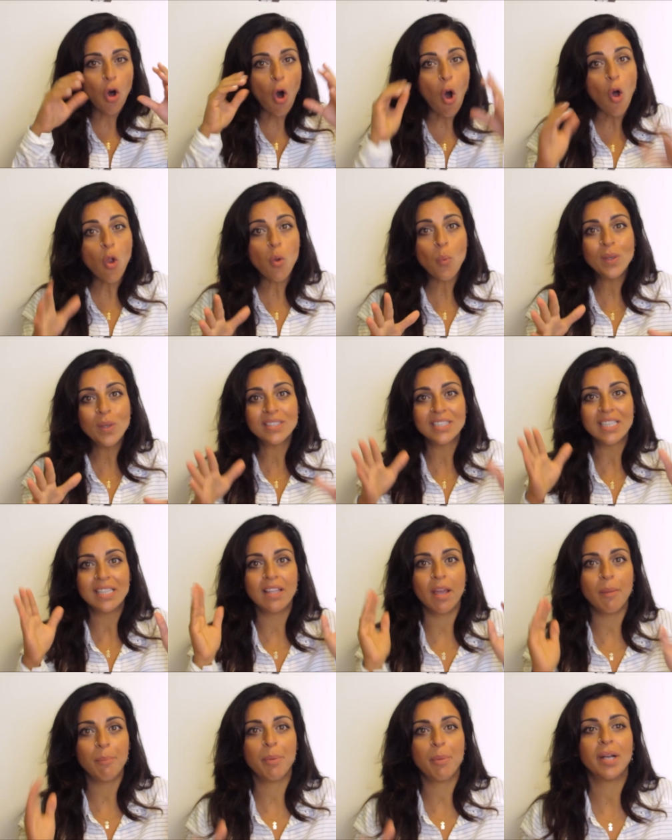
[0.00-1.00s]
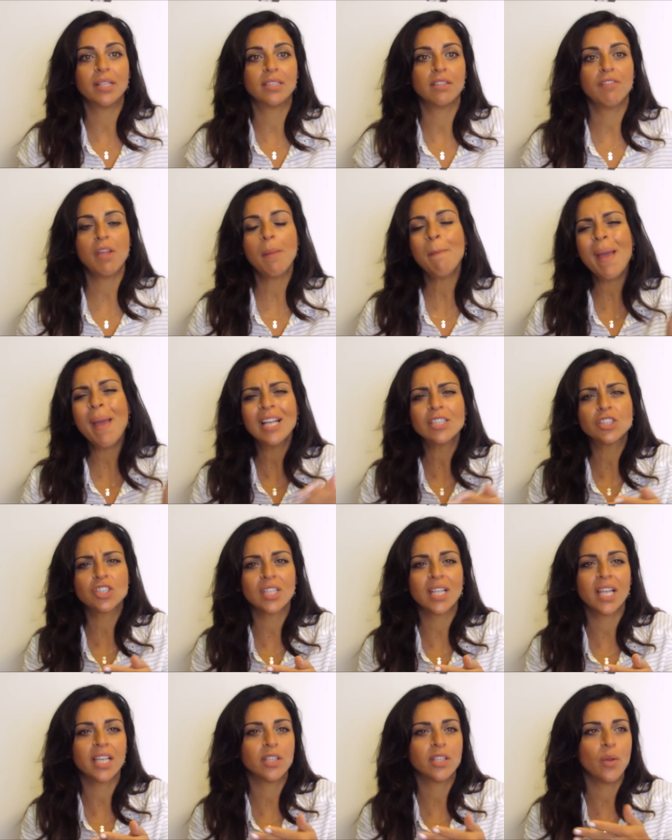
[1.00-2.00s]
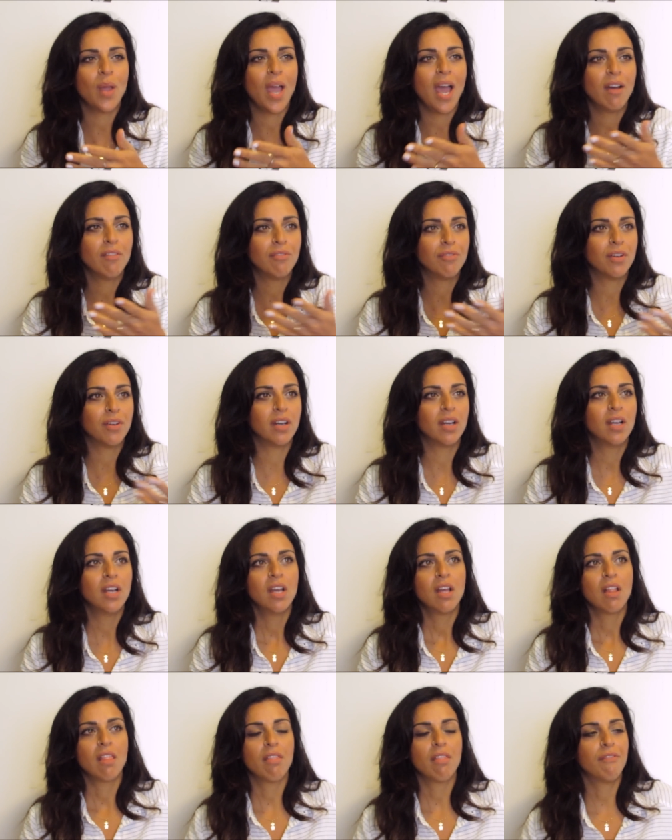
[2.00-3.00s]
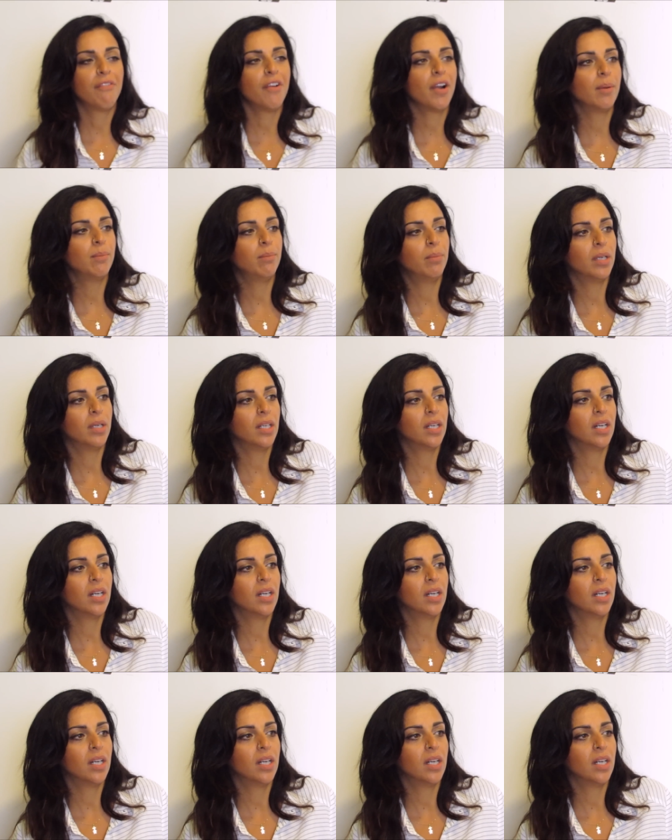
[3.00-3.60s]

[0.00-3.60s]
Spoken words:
always in the imperative. Imagine like you have the verb